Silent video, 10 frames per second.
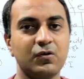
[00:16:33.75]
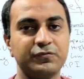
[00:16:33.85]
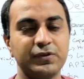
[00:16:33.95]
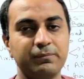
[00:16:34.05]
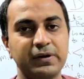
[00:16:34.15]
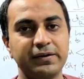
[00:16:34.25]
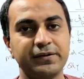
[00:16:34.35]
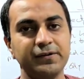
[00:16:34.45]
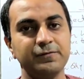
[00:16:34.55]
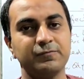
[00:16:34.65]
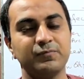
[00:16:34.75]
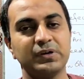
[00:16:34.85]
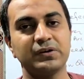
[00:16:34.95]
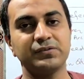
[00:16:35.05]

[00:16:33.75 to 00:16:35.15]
of the blender may